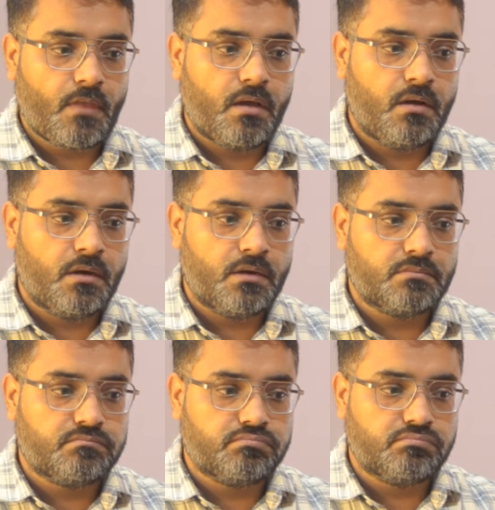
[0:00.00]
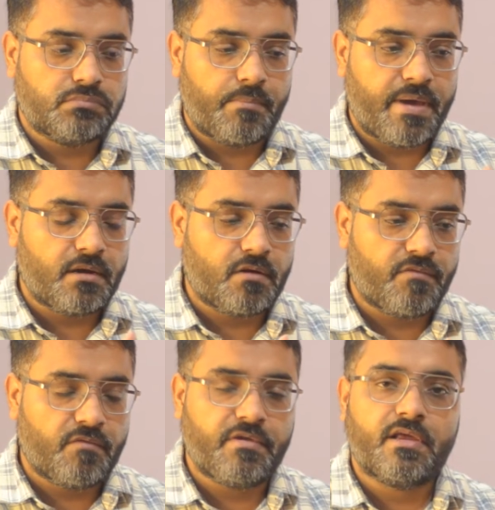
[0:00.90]
a manner
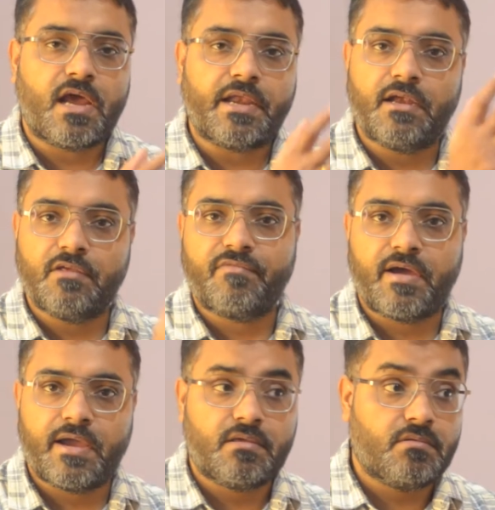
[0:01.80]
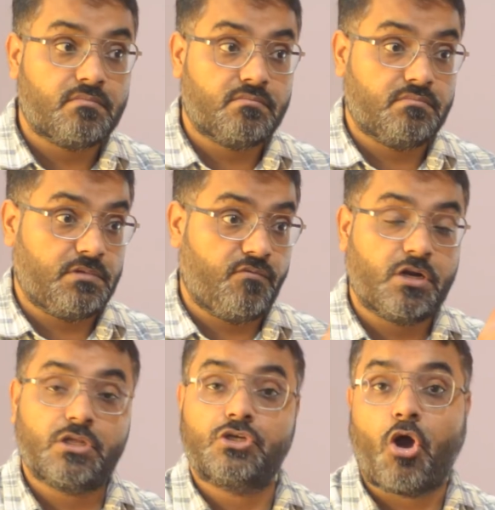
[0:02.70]
where we can identify what are the